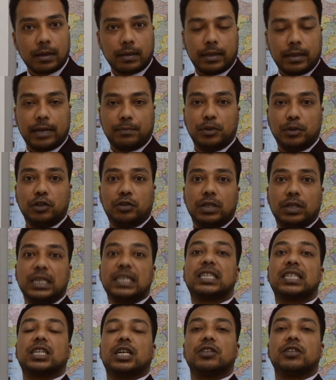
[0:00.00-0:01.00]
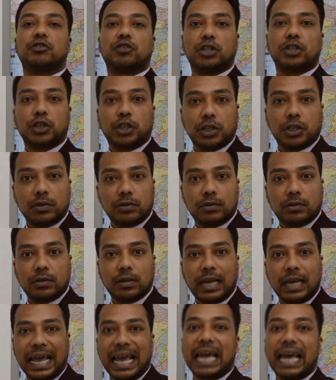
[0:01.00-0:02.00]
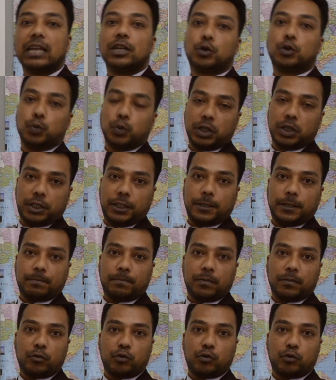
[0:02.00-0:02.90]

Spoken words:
that means its constructions and its working.